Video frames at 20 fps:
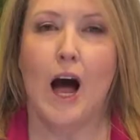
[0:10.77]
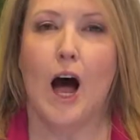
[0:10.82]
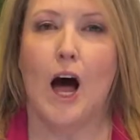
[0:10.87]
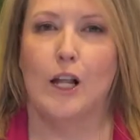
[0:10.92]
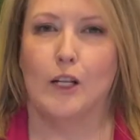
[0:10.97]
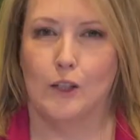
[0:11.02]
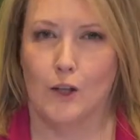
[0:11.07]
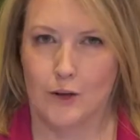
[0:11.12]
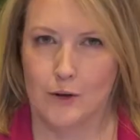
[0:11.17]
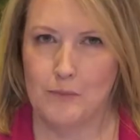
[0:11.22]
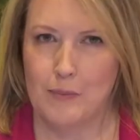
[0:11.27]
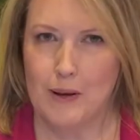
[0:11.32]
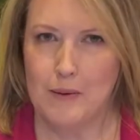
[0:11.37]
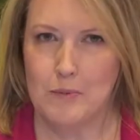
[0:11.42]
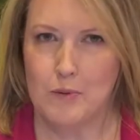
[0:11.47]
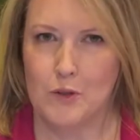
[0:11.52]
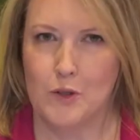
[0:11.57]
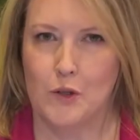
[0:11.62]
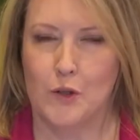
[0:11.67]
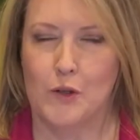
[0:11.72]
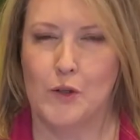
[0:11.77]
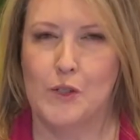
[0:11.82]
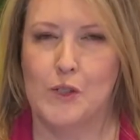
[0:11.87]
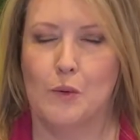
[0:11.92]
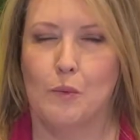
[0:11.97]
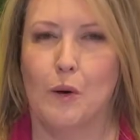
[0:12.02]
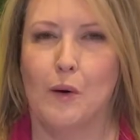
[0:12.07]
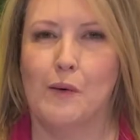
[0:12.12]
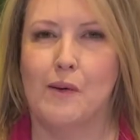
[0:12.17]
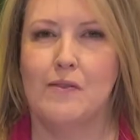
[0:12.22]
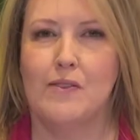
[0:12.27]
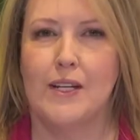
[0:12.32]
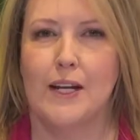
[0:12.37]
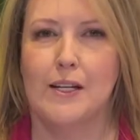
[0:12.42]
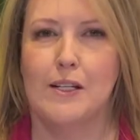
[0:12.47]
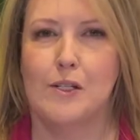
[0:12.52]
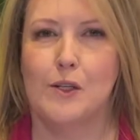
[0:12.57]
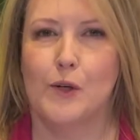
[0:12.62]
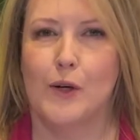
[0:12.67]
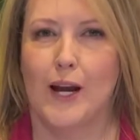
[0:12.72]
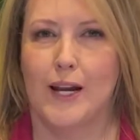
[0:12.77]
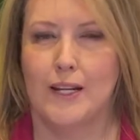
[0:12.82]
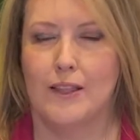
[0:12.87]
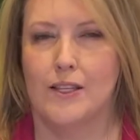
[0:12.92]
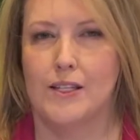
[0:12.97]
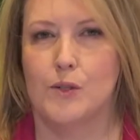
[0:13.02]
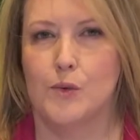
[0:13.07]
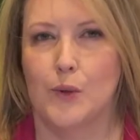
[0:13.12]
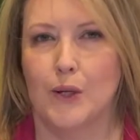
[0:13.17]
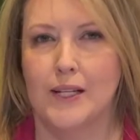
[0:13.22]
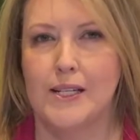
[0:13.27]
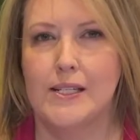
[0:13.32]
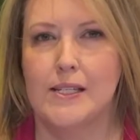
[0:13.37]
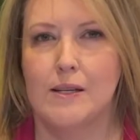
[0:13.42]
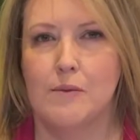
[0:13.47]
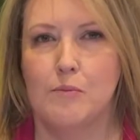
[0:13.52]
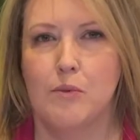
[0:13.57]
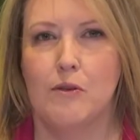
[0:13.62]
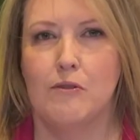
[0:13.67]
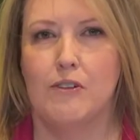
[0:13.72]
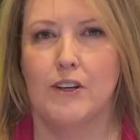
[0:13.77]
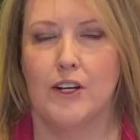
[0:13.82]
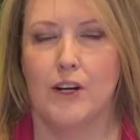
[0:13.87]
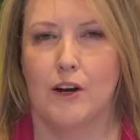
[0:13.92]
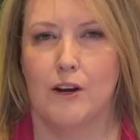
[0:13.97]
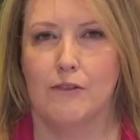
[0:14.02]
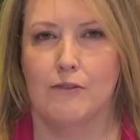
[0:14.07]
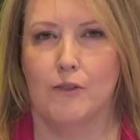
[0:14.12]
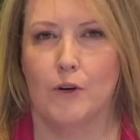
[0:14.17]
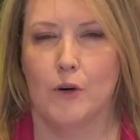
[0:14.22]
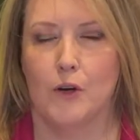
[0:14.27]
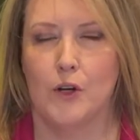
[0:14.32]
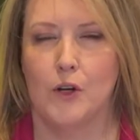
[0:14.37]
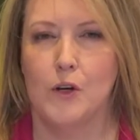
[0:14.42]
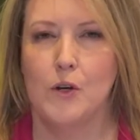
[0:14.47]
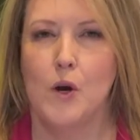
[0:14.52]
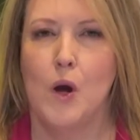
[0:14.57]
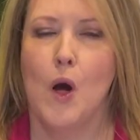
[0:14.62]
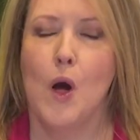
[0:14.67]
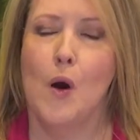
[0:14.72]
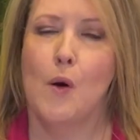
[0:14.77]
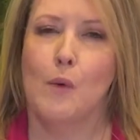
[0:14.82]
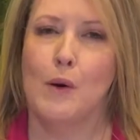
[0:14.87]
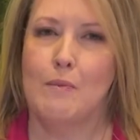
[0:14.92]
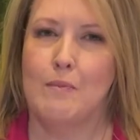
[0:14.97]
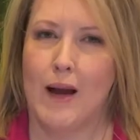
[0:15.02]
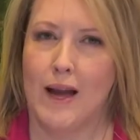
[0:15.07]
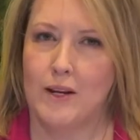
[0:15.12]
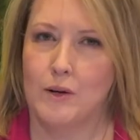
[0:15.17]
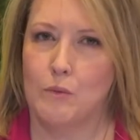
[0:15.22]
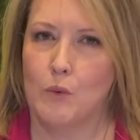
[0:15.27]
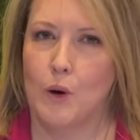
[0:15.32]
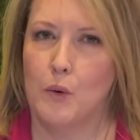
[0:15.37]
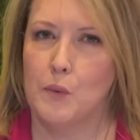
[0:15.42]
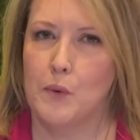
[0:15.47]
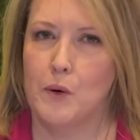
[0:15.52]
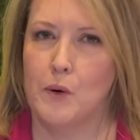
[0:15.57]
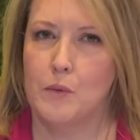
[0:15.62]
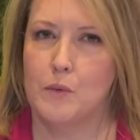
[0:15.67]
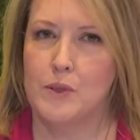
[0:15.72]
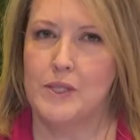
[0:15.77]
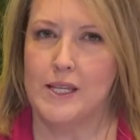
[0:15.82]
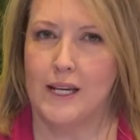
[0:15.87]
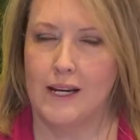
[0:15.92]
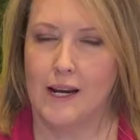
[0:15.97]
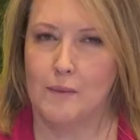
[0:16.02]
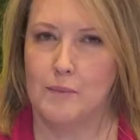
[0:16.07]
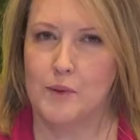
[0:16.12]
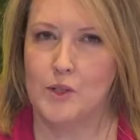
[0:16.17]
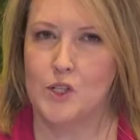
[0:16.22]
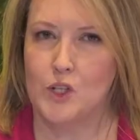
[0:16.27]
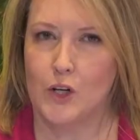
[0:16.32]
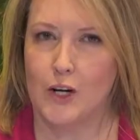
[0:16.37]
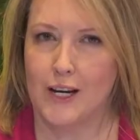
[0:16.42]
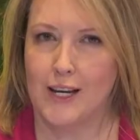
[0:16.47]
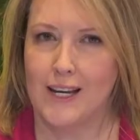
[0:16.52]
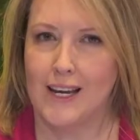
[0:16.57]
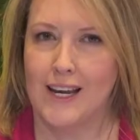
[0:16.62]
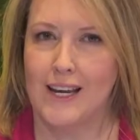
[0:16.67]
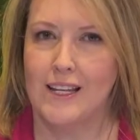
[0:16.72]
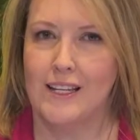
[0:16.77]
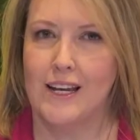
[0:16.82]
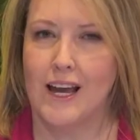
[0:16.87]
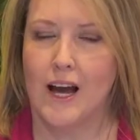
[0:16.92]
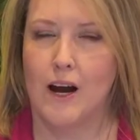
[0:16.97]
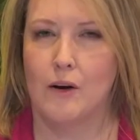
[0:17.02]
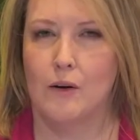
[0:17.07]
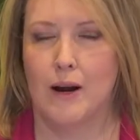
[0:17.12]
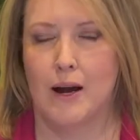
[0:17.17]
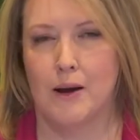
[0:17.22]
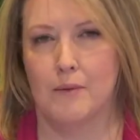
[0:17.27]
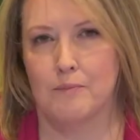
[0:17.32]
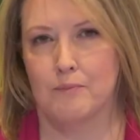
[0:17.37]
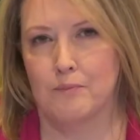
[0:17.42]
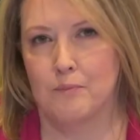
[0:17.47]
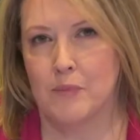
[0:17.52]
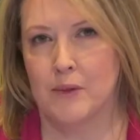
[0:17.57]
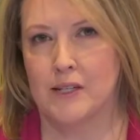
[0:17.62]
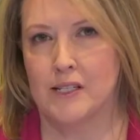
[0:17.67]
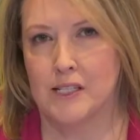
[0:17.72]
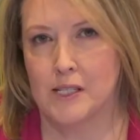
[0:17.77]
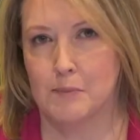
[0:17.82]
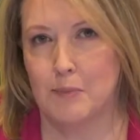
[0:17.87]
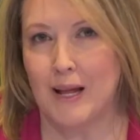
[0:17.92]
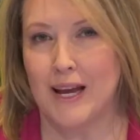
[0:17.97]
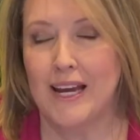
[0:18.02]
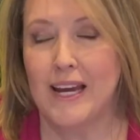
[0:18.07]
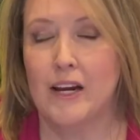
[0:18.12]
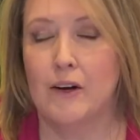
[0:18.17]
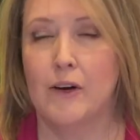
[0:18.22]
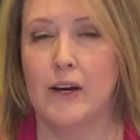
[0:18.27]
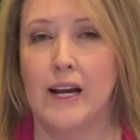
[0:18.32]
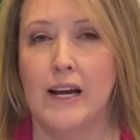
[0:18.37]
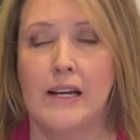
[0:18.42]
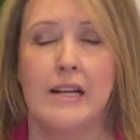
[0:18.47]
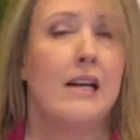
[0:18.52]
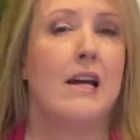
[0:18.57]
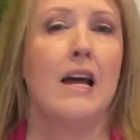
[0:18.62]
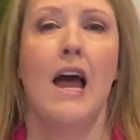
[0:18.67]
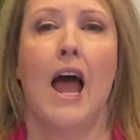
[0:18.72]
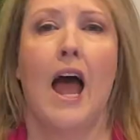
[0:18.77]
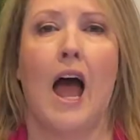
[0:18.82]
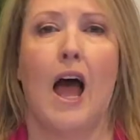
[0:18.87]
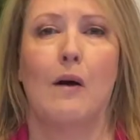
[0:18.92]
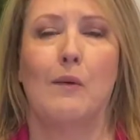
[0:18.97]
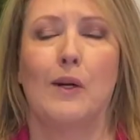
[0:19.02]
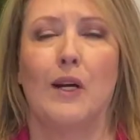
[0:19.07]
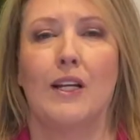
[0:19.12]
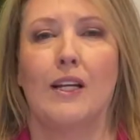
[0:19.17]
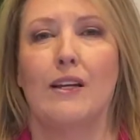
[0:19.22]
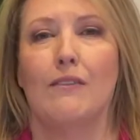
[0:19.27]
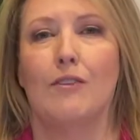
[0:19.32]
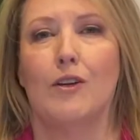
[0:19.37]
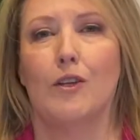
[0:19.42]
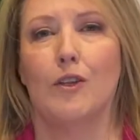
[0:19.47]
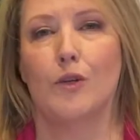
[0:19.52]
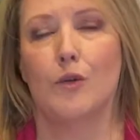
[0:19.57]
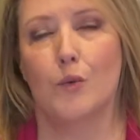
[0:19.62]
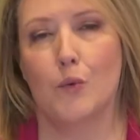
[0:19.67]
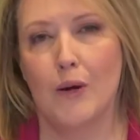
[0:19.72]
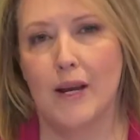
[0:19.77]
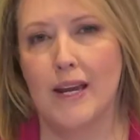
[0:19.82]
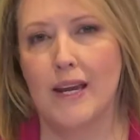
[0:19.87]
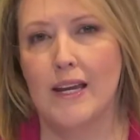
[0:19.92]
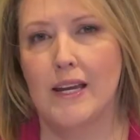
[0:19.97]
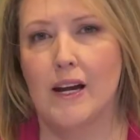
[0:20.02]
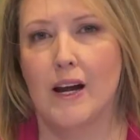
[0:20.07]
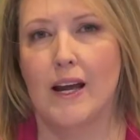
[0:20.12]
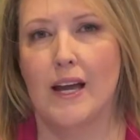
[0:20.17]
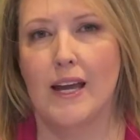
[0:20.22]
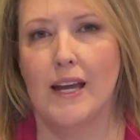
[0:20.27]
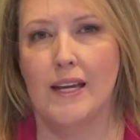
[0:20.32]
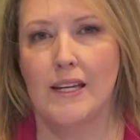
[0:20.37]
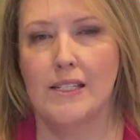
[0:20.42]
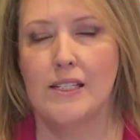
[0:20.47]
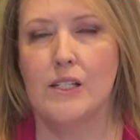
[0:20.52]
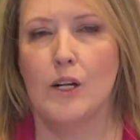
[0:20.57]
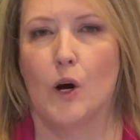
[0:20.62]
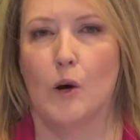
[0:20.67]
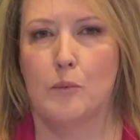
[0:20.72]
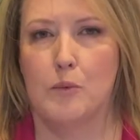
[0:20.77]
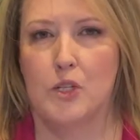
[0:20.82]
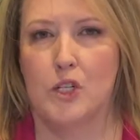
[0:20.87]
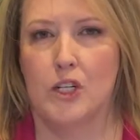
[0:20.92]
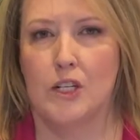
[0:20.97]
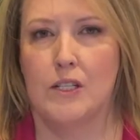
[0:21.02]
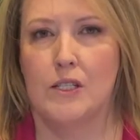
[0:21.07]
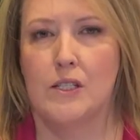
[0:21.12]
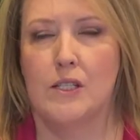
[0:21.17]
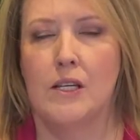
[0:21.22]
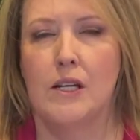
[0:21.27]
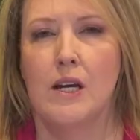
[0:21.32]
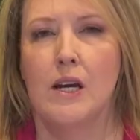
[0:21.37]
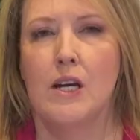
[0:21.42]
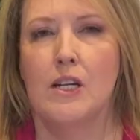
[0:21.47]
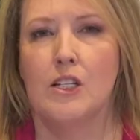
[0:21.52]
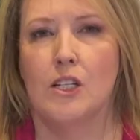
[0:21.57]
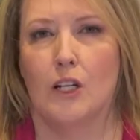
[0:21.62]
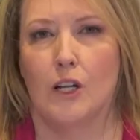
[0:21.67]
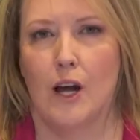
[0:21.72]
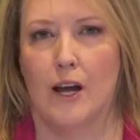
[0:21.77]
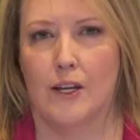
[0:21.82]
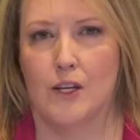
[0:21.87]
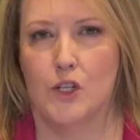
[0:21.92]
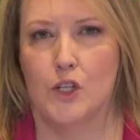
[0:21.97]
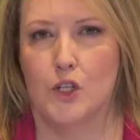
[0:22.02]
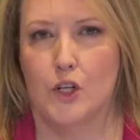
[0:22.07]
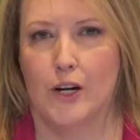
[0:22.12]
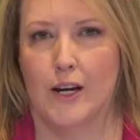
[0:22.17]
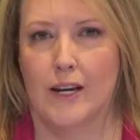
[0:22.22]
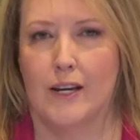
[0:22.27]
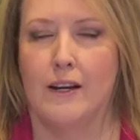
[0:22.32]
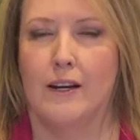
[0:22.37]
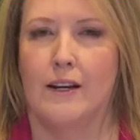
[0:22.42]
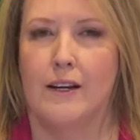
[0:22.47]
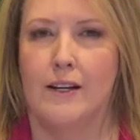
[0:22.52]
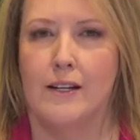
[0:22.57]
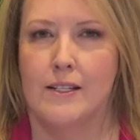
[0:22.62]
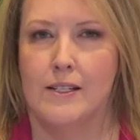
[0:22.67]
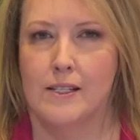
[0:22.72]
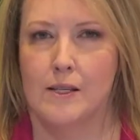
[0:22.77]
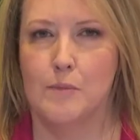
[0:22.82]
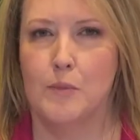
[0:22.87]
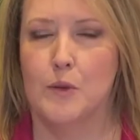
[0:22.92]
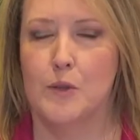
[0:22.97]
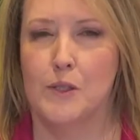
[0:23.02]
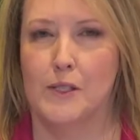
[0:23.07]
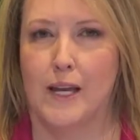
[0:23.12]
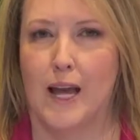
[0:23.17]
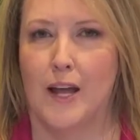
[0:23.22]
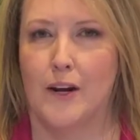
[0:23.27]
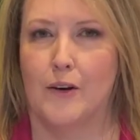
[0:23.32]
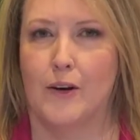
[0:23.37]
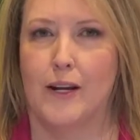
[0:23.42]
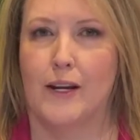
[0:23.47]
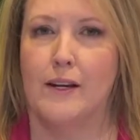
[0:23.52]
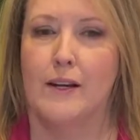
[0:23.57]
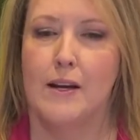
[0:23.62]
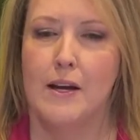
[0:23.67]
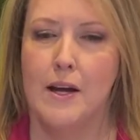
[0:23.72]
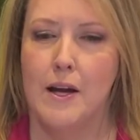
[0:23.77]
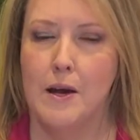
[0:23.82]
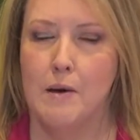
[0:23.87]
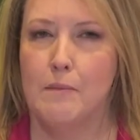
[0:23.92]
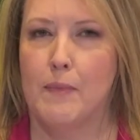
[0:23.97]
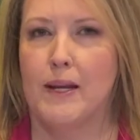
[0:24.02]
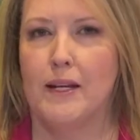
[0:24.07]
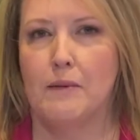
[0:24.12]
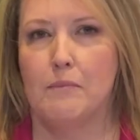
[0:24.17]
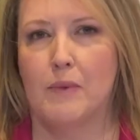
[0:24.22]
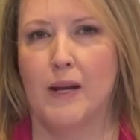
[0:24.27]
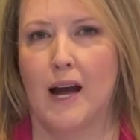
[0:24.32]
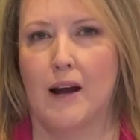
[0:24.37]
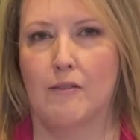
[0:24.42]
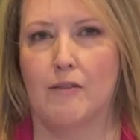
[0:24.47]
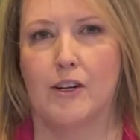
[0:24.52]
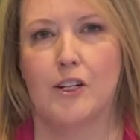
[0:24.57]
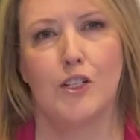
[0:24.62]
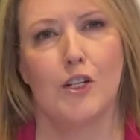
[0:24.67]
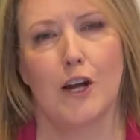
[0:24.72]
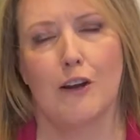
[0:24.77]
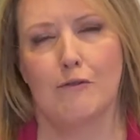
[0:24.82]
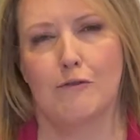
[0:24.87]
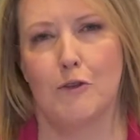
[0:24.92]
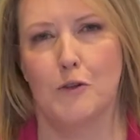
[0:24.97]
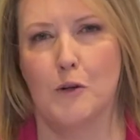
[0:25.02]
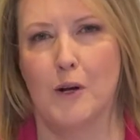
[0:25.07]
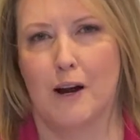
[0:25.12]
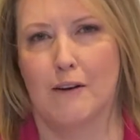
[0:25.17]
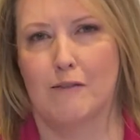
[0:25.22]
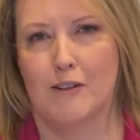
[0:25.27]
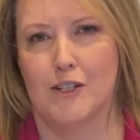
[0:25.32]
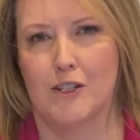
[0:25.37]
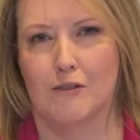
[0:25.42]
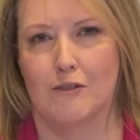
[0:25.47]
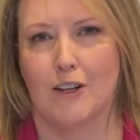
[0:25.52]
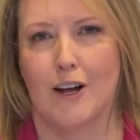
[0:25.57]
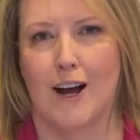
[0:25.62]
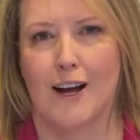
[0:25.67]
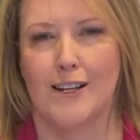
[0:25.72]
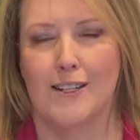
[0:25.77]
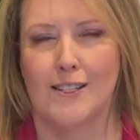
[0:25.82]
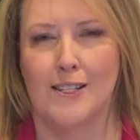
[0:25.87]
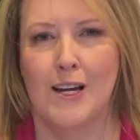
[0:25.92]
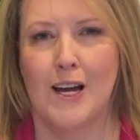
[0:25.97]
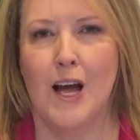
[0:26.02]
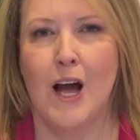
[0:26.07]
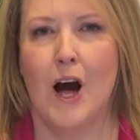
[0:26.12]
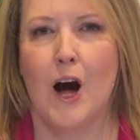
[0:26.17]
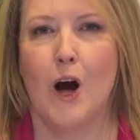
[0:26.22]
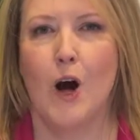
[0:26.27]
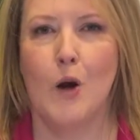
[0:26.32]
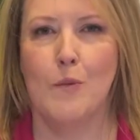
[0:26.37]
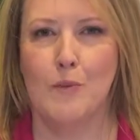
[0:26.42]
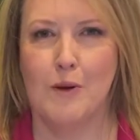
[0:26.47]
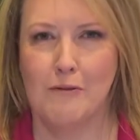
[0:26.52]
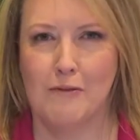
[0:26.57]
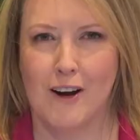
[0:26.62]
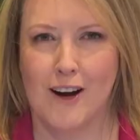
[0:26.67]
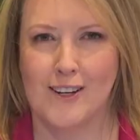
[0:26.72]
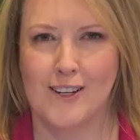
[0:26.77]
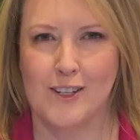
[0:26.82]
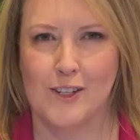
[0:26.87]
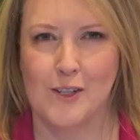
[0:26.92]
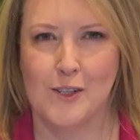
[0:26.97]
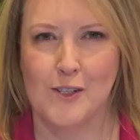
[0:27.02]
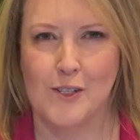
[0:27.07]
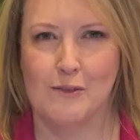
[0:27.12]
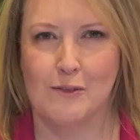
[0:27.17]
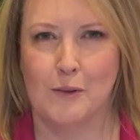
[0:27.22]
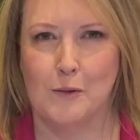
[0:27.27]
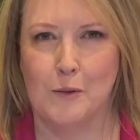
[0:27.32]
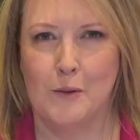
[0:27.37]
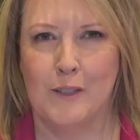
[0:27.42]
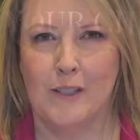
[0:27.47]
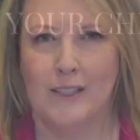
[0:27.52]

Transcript: A lot of people do. So what we've done is created this really simple video for you. We made it while we were setting up a tree in our display area, and we're going to give you 3 easy options to light your tree. Simple scattering, medium coverage and full coverage of lights. I hope you find it useful.